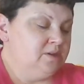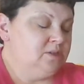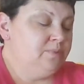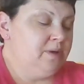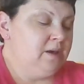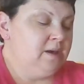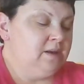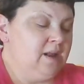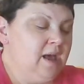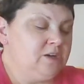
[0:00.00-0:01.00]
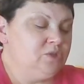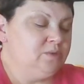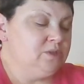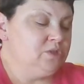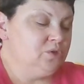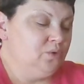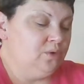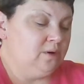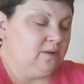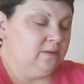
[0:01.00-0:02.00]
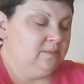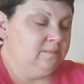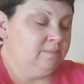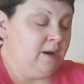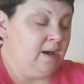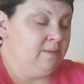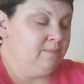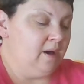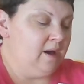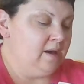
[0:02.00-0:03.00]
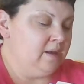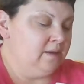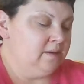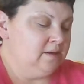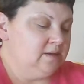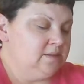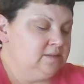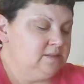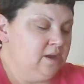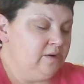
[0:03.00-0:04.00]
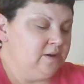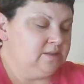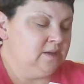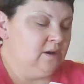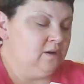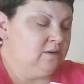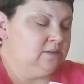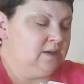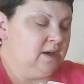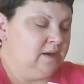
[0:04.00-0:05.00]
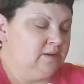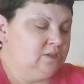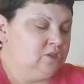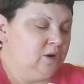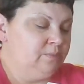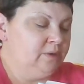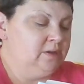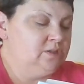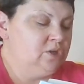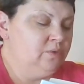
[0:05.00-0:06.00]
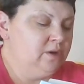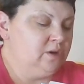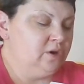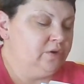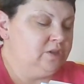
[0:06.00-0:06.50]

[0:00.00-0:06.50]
To be in an actual school. My. Sarah, said Uncle Don sharply, don't encourage